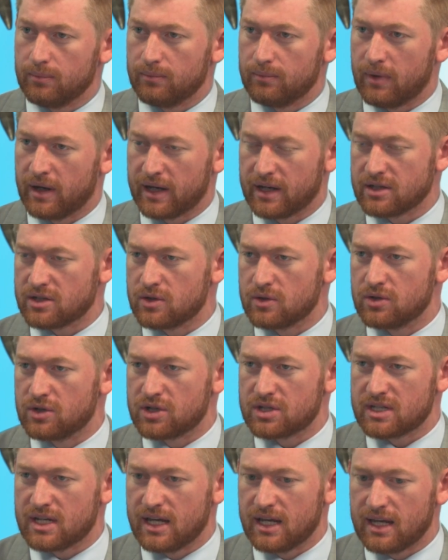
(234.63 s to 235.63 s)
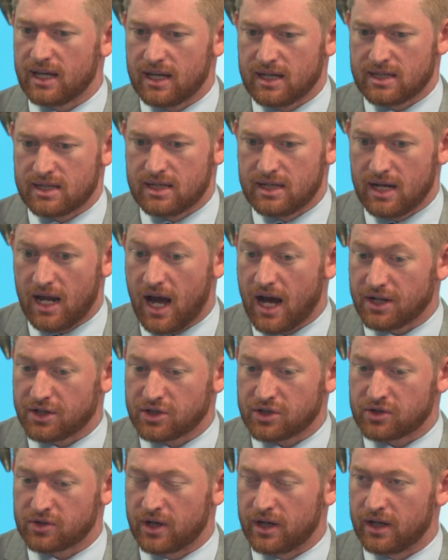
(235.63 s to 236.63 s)
I guess you can just say, is not
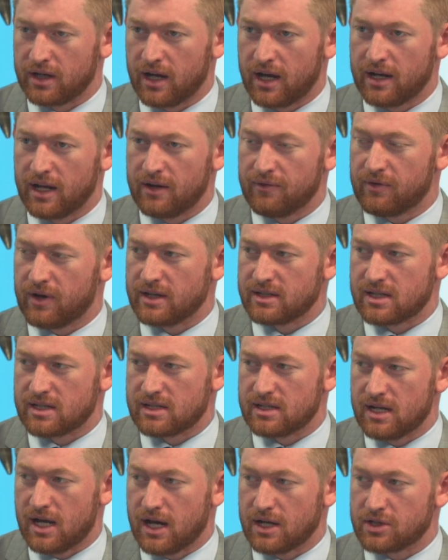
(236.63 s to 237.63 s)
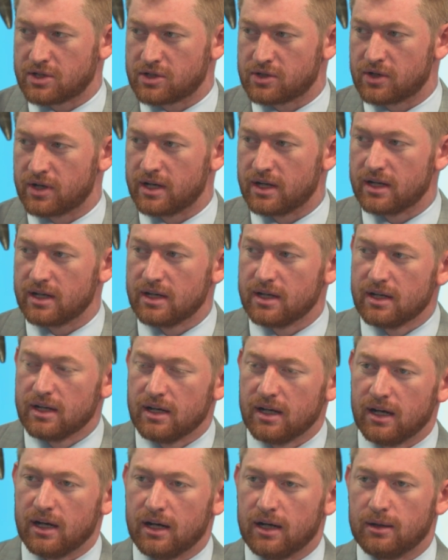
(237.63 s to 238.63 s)
straight, identifies as not straight.
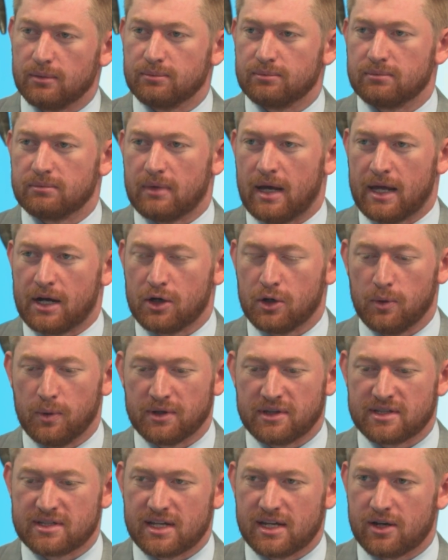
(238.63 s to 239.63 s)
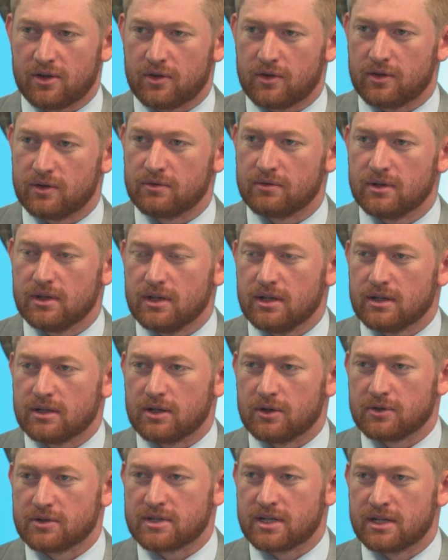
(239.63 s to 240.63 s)
Wow. I don't know what to say other than
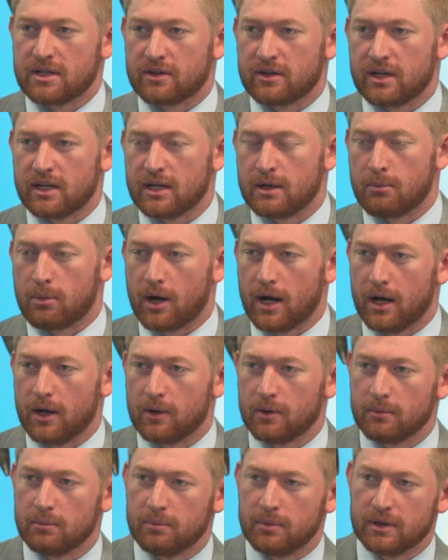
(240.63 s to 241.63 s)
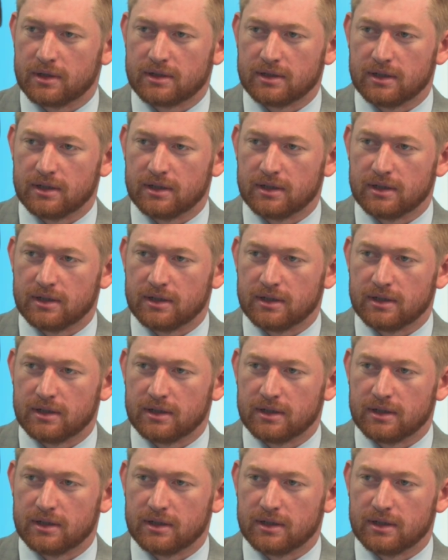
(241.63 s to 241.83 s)
don't send your kid to Brown. But